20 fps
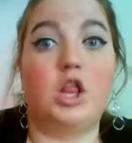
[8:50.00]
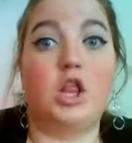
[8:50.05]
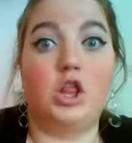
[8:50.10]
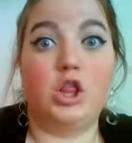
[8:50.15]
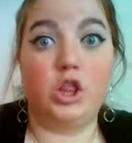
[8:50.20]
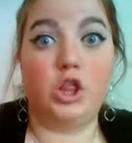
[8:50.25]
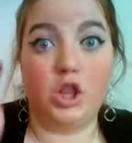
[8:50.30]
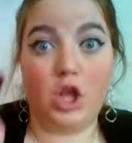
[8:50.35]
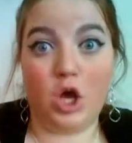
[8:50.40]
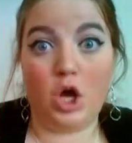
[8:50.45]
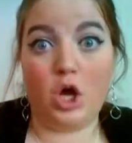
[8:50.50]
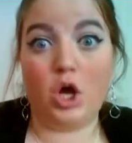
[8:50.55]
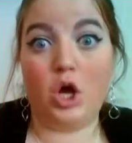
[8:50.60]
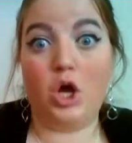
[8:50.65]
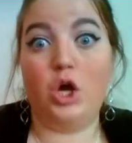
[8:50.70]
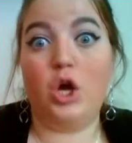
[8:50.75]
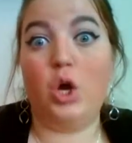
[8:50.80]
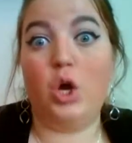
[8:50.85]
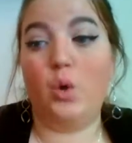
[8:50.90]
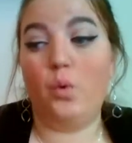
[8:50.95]
a
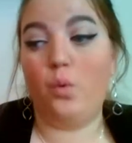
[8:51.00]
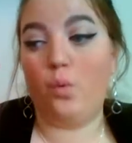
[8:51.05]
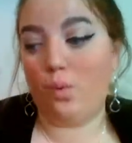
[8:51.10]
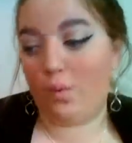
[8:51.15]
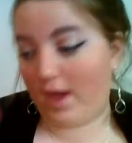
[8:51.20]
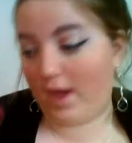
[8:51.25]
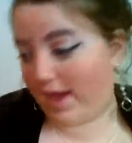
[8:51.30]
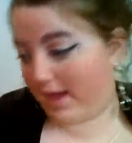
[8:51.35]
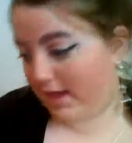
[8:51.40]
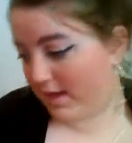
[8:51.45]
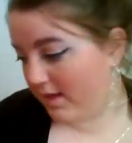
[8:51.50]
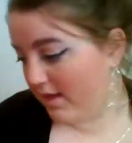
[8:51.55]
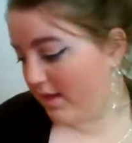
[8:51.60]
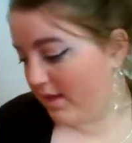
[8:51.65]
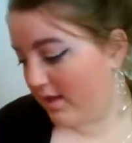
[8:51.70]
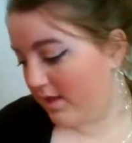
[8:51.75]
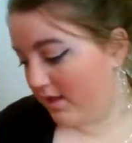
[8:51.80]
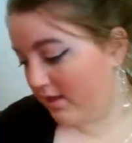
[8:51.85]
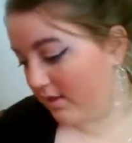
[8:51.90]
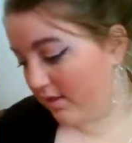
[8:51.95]
long way.
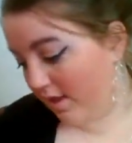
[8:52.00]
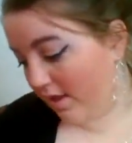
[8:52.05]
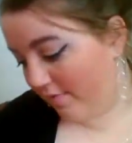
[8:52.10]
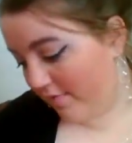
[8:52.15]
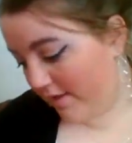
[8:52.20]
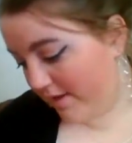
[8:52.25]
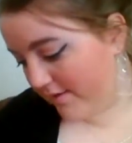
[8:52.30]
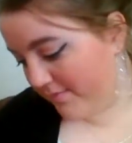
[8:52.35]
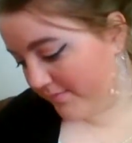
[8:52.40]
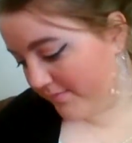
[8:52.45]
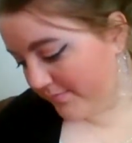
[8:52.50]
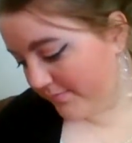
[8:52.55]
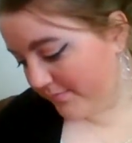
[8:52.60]
Love it.